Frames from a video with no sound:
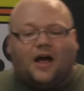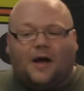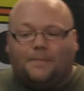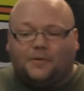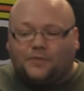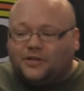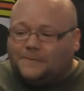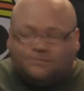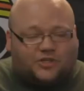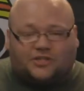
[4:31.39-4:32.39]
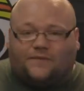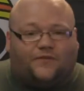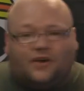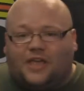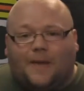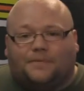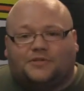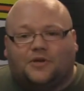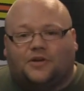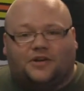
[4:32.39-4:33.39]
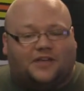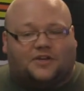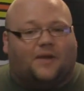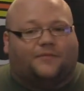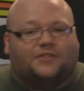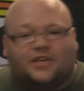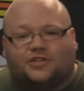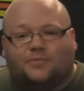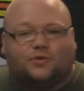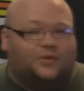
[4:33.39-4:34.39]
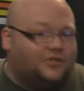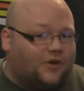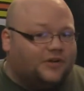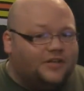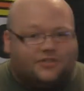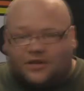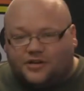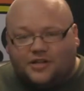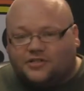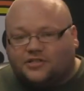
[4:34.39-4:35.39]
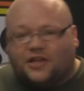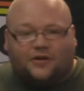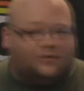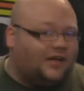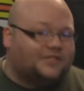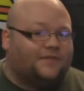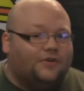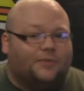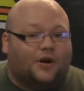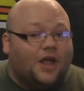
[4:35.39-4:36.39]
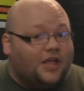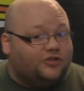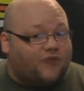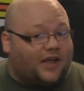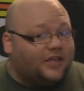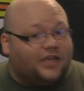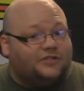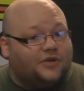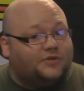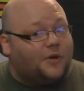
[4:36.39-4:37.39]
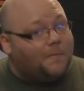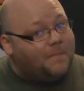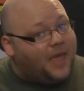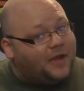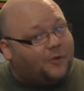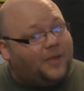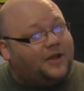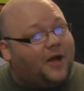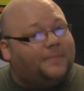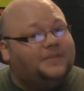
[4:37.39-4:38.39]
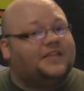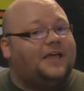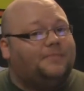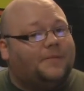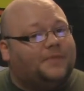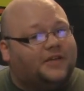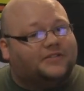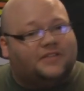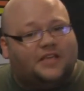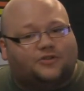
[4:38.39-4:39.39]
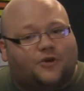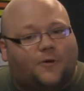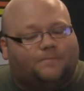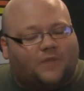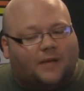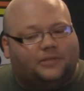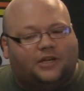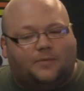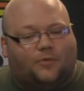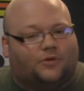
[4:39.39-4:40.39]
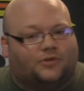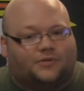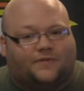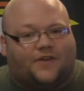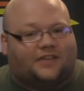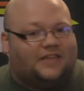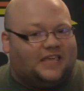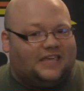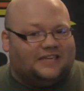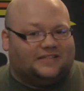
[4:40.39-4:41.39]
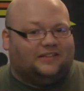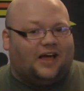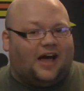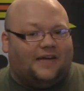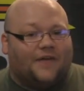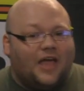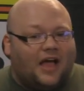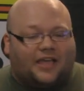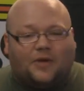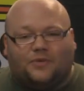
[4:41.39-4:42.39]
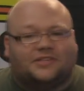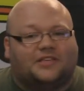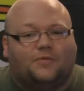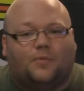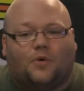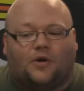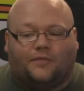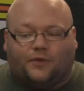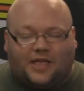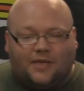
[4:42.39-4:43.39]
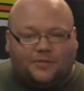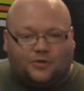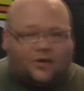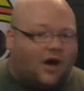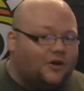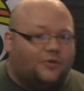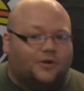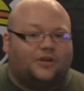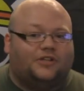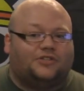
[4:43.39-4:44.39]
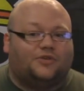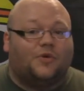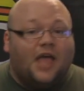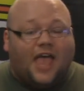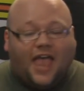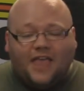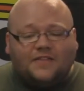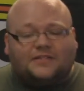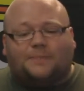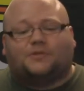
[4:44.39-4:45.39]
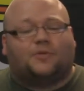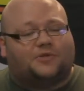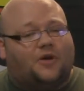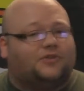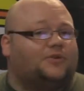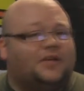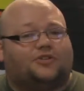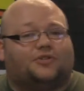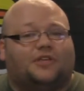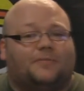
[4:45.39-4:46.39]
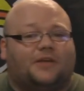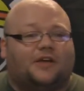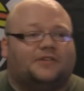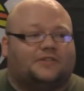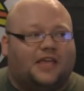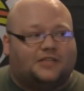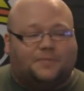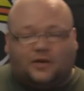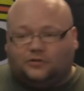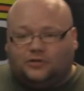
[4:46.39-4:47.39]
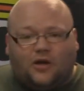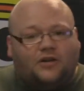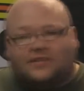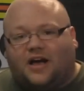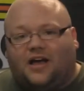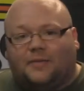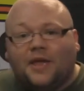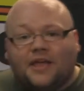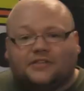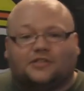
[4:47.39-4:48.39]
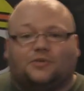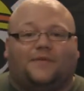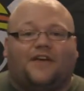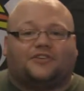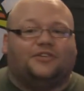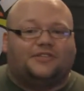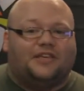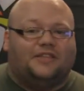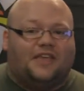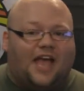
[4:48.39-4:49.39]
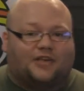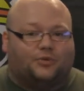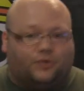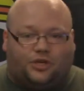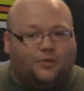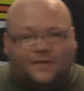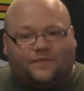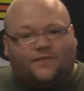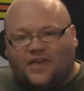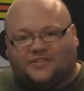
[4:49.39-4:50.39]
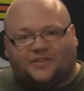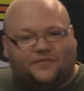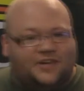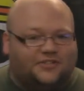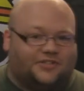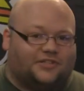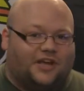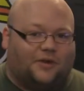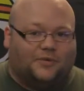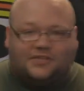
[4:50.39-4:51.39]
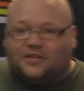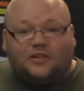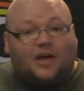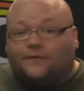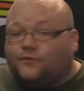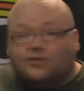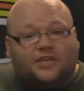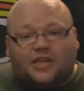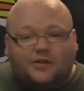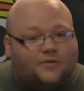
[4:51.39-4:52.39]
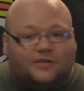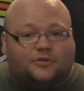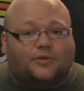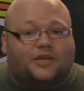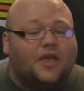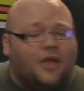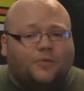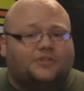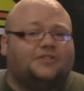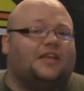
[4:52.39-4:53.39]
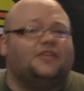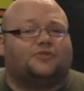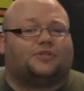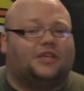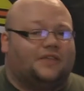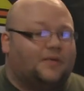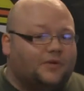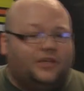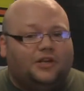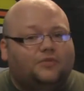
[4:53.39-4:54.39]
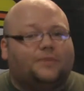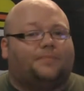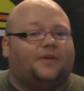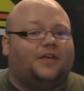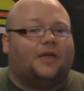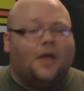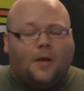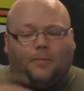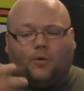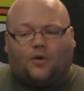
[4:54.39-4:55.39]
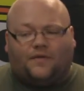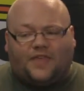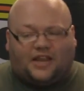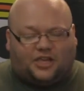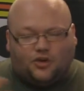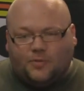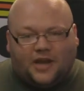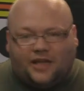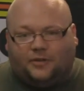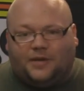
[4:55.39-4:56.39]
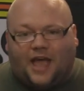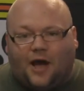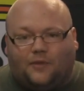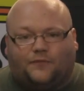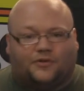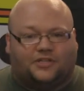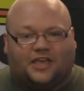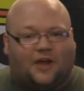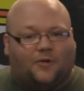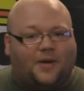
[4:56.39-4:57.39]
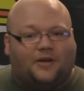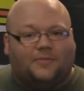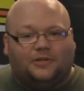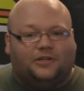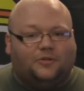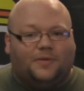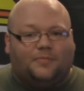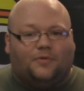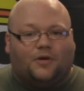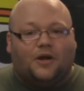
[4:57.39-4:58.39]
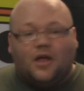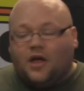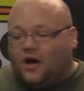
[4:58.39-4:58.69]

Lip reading: But really, just a funny episode, a nice confrontation between Dark Ninja and Ninja Slayer, lots of humor. Dragon Gendozo may or may not be dead, but because of the intro, I'm leaning more towards the fact that he is alive. I can't wait to see more of what him and Yukano are gonna do. And this episode was also interesting because it's been a long time since we've actually seen the actual human face of Ninja Slayer. We see a lot of Fujikido this week, which is interesting. They really need to bring more of that human element out for us to care about him a little bit more.